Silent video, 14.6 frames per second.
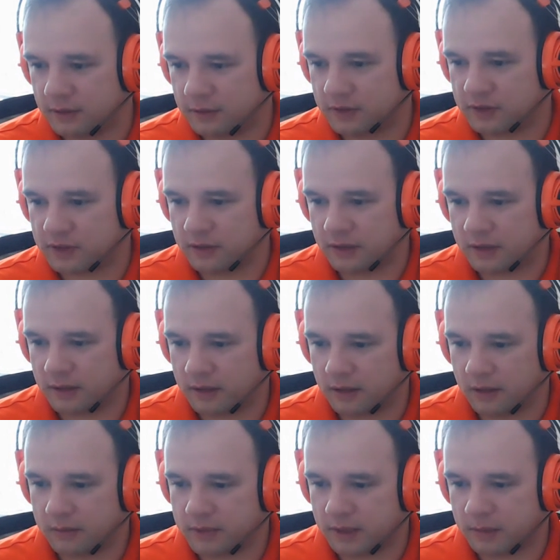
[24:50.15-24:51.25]
and there's
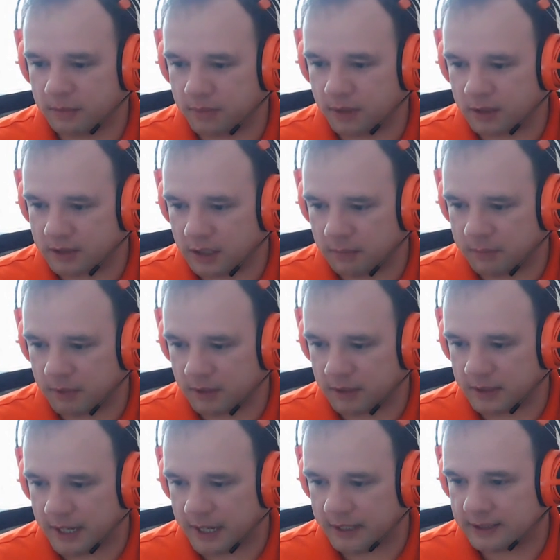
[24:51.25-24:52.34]
a blog topic on
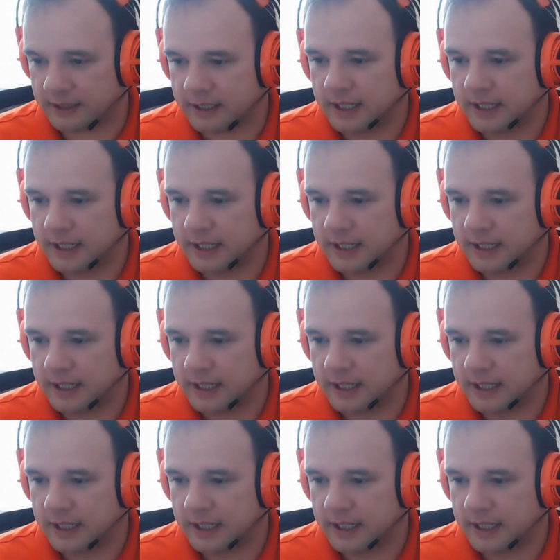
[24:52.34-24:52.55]
that.